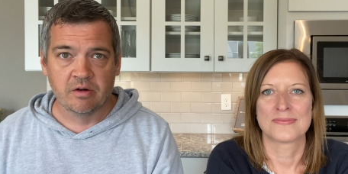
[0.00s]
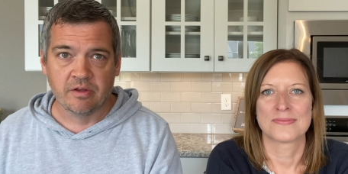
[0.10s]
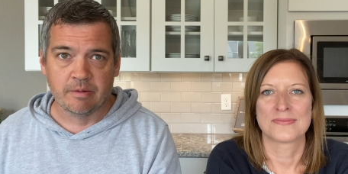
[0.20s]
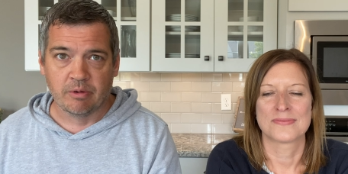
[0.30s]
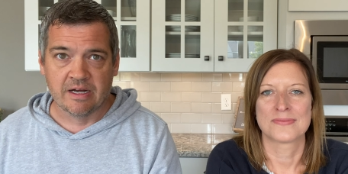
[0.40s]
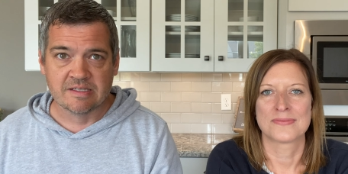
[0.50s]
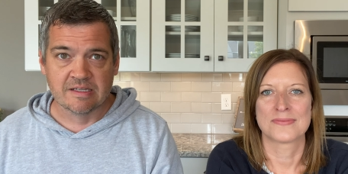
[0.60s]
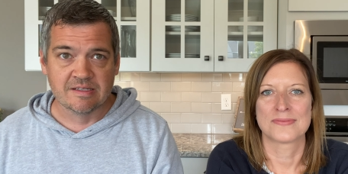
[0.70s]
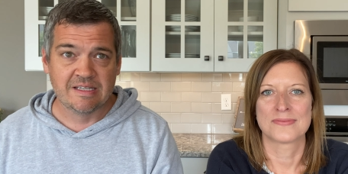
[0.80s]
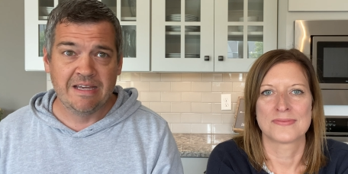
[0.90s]
Speaker 1: thought
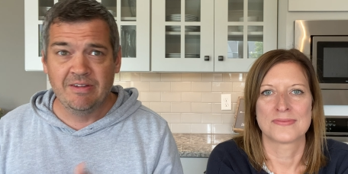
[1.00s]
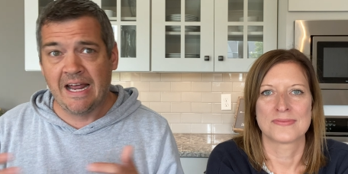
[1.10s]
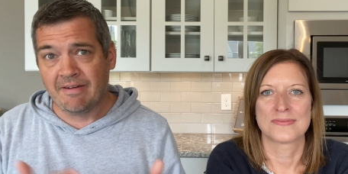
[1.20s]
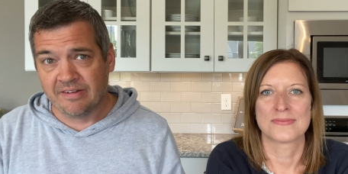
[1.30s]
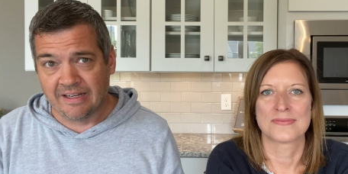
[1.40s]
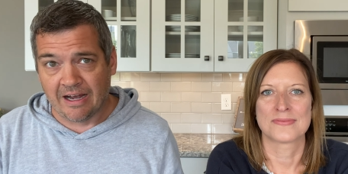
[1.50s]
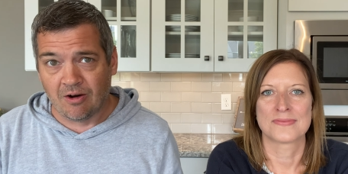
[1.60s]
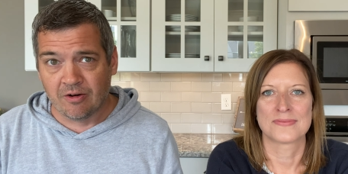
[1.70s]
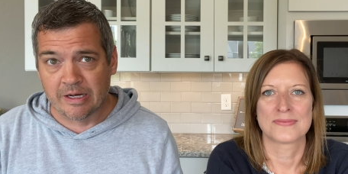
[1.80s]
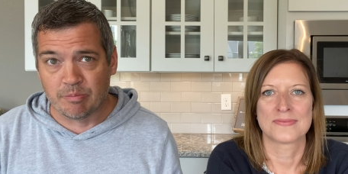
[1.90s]
process, even having
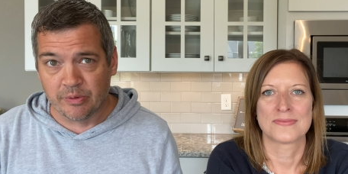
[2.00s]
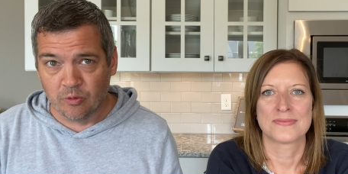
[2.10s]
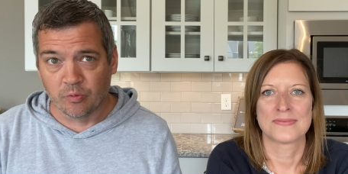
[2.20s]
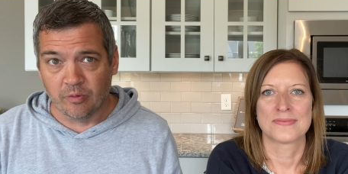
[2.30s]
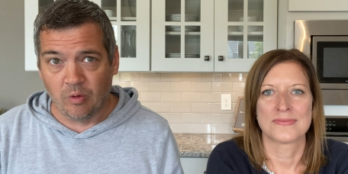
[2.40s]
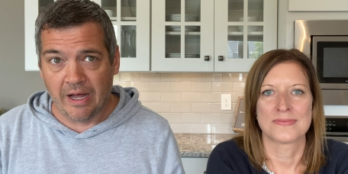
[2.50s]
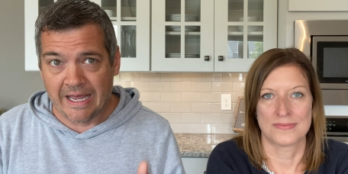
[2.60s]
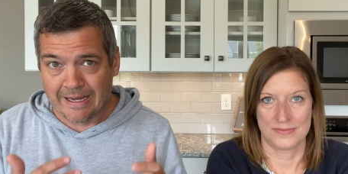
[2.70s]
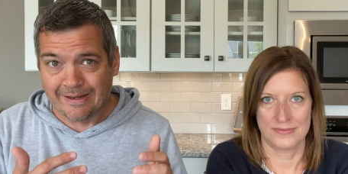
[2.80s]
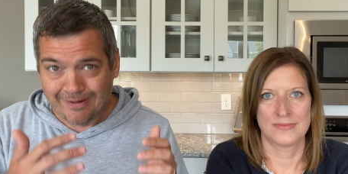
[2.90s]
already built
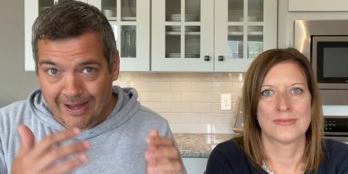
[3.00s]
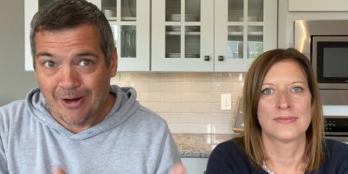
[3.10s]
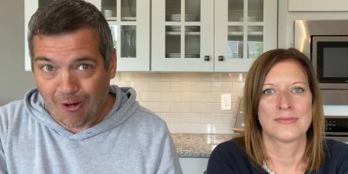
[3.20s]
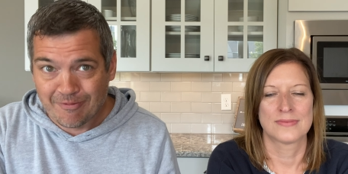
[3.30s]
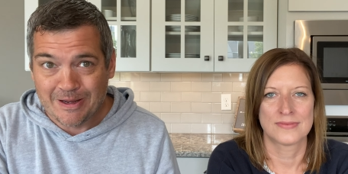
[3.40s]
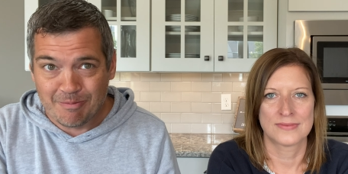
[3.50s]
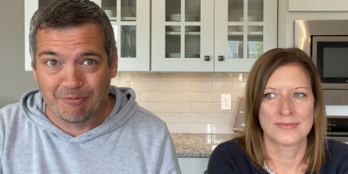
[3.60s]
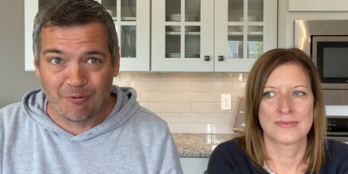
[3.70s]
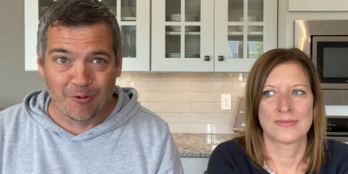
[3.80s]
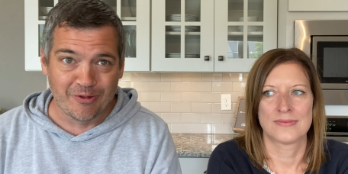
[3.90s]
a, an R V
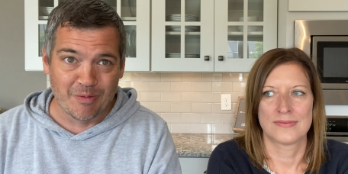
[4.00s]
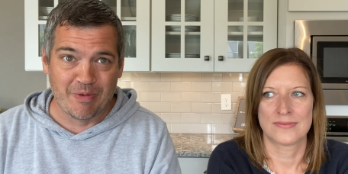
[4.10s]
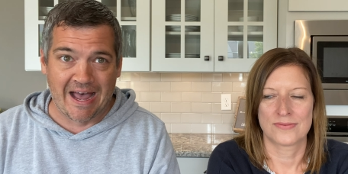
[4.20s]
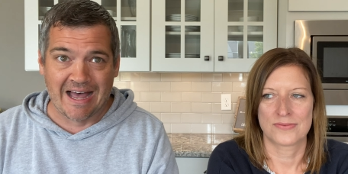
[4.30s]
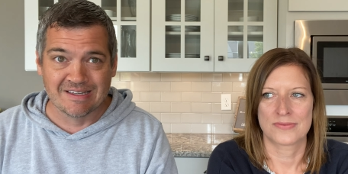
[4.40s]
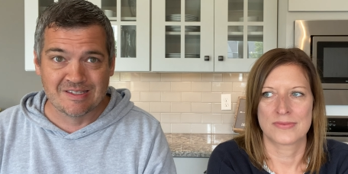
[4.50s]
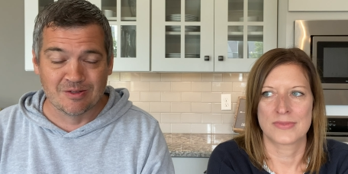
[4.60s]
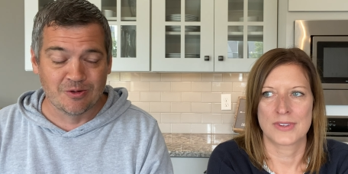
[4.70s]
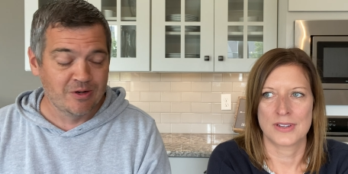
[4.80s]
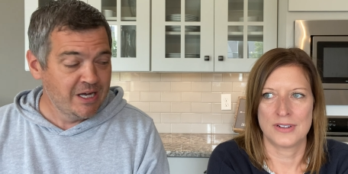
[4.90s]
before in the past.
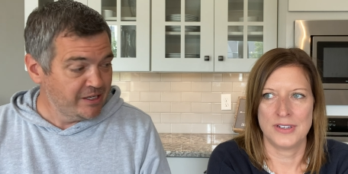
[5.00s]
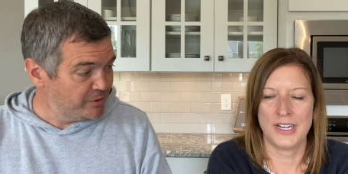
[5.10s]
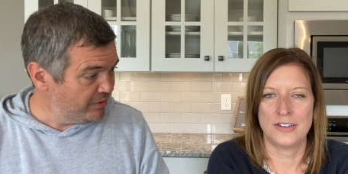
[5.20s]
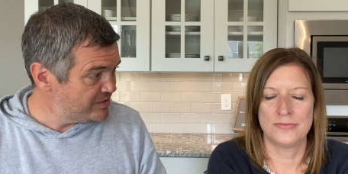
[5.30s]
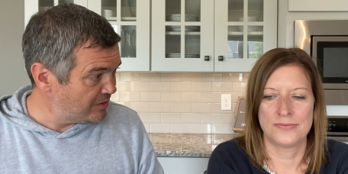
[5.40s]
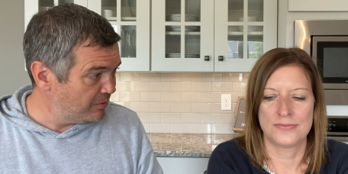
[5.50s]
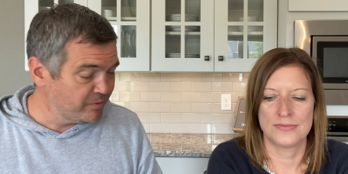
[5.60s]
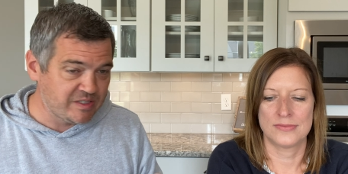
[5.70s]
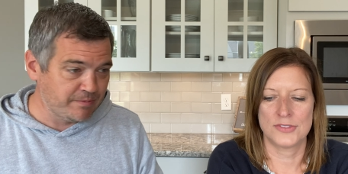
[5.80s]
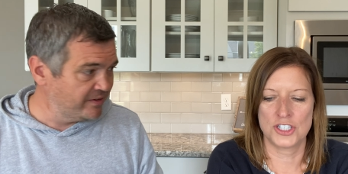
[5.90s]
So yeah.
Speaker 2: Do you want to start
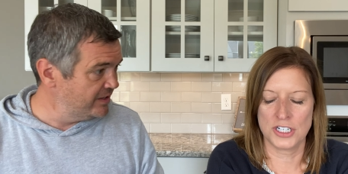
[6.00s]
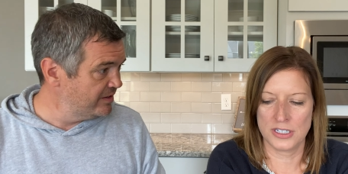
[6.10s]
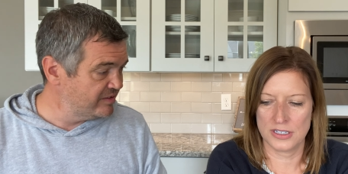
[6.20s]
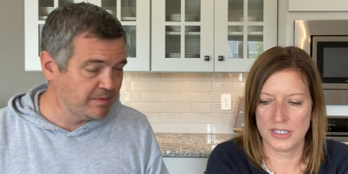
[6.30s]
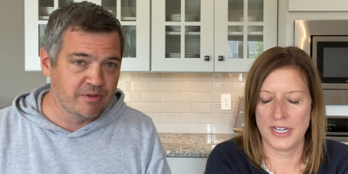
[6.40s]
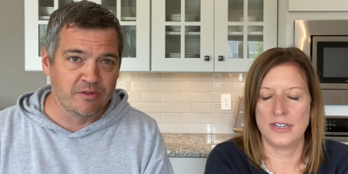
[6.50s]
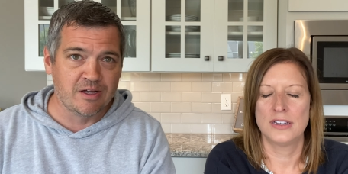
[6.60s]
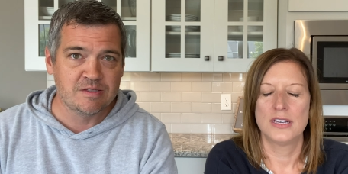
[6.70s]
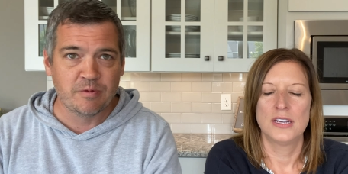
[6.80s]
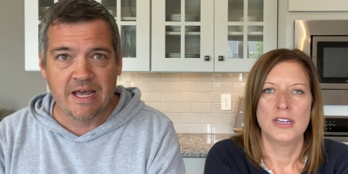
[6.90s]
with some of, sure, the, some yeah. of the
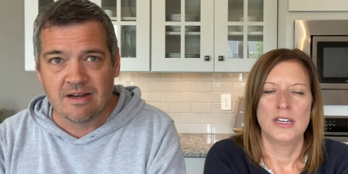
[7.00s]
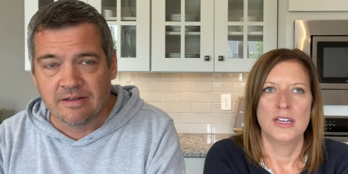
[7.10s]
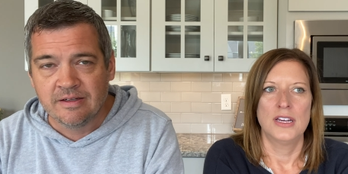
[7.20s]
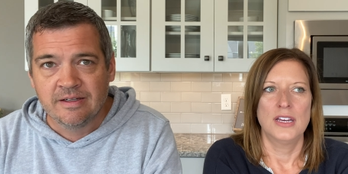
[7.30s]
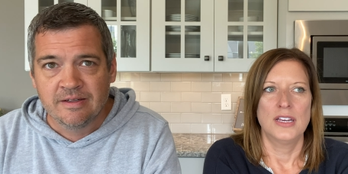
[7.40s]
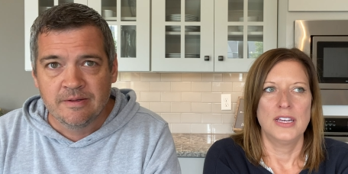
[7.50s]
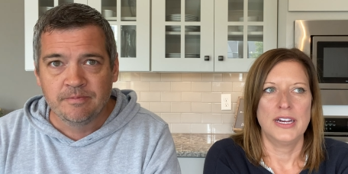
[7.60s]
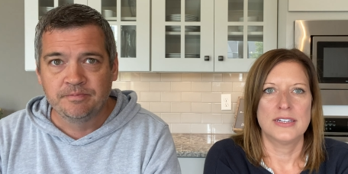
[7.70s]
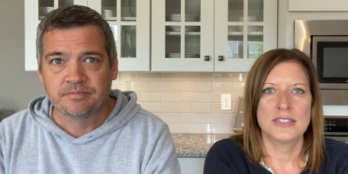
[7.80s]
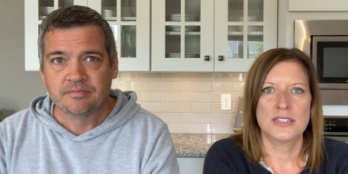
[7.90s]
thoughts that we had?
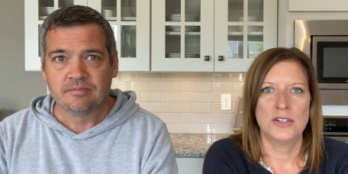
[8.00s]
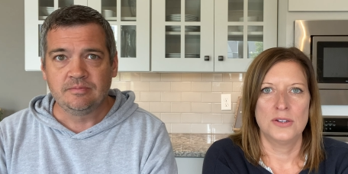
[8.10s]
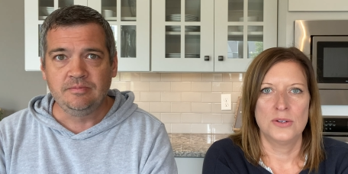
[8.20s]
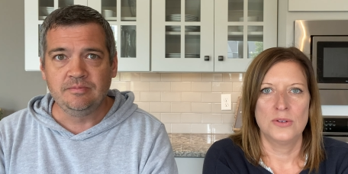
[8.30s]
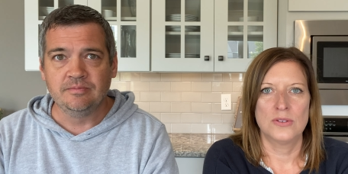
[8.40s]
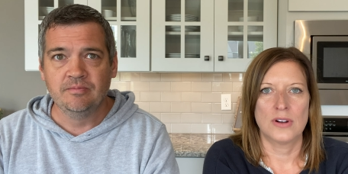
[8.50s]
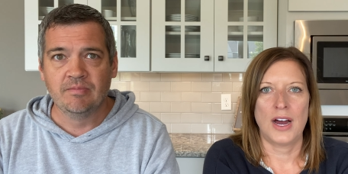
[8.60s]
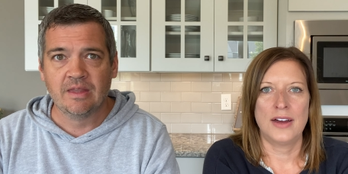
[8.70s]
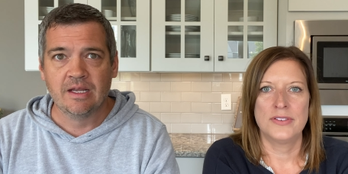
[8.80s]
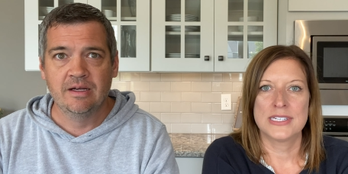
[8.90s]
Yeah, so
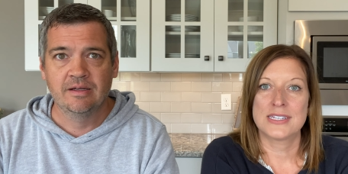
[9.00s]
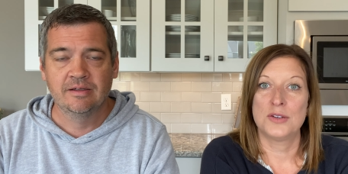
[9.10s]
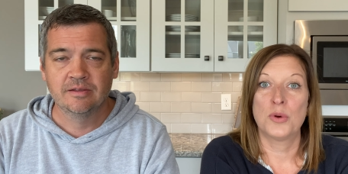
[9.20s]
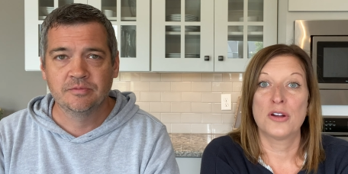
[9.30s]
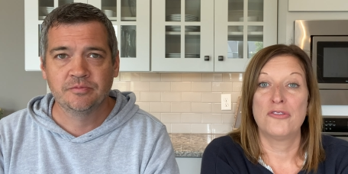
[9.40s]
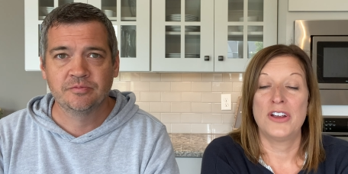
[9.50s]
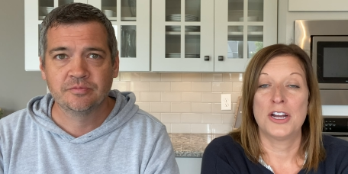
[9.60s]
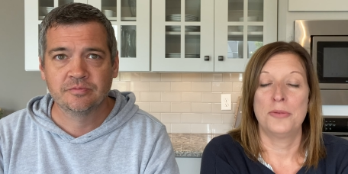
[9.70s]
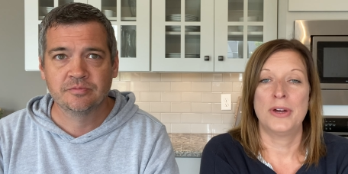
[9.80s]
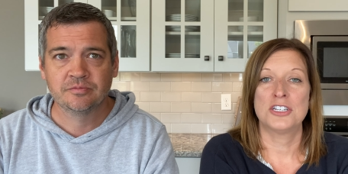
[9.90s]
obviously we're
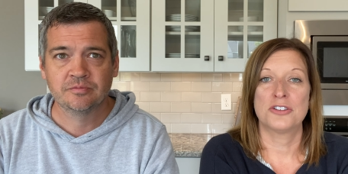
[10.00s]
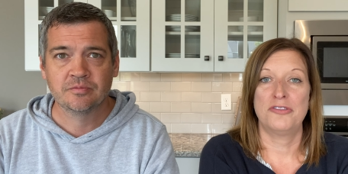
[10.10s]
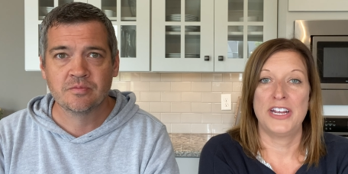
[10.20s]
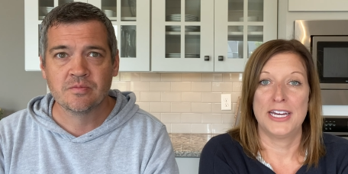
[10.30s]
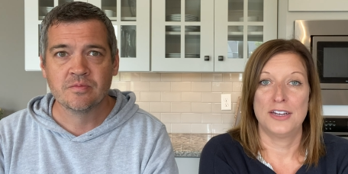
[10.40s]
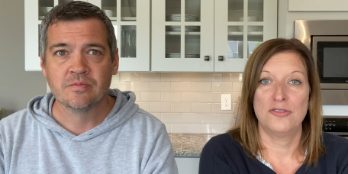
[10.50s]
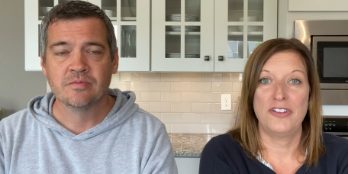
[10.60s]
very much a fan of